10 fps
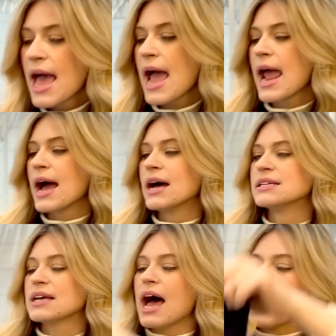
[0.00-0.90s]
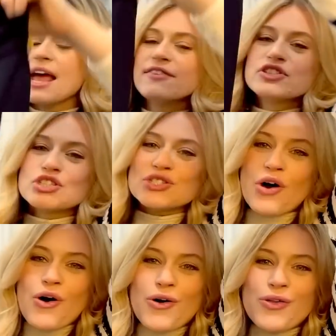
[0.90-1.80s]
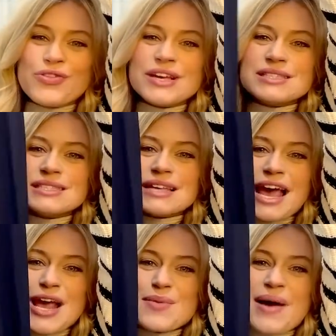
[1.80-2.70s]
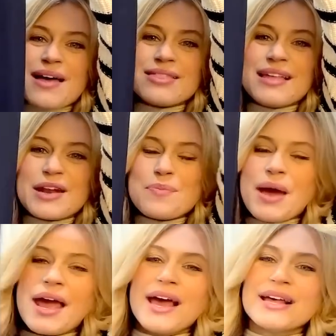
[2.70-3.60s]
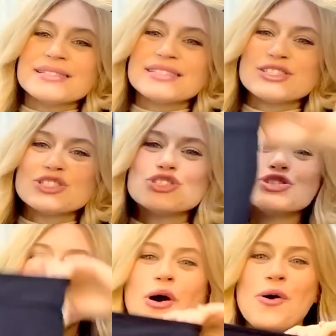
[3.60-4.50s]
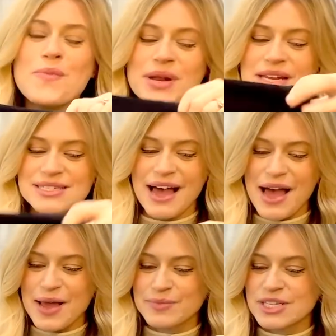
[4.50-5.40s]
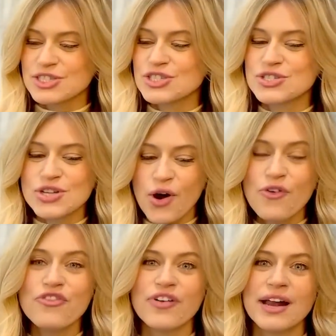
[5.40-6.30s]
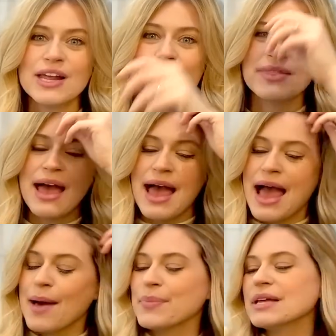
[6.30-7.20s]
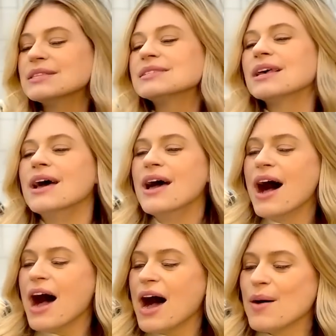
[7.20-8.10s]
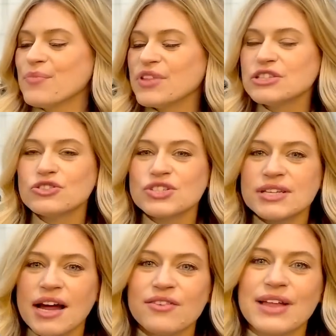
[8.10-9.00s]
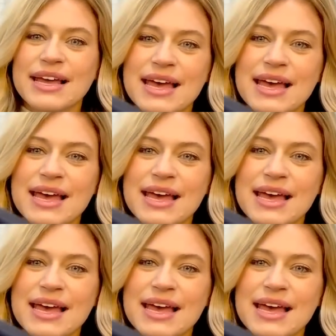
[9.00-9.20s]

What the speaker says: And I have sold these same Athleta pants so many times. It's so funny when that happens. These are just kind of like